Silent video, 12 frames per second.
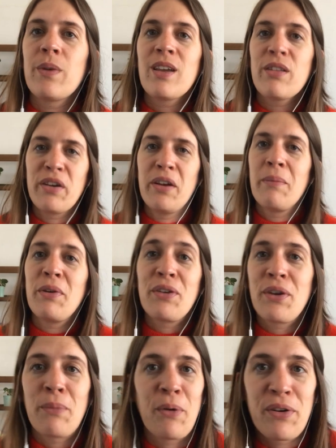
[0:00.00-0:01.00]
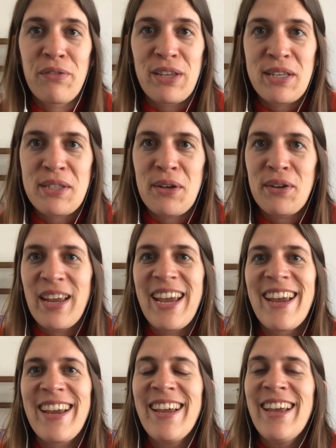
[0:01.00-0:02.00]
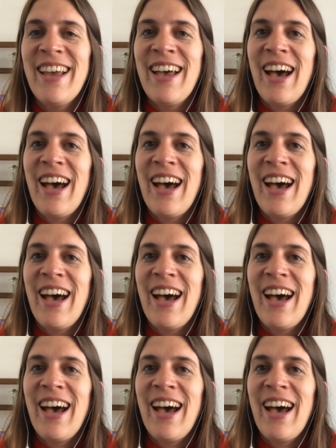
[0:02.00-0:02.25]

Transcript: We could look at a million more of these all day.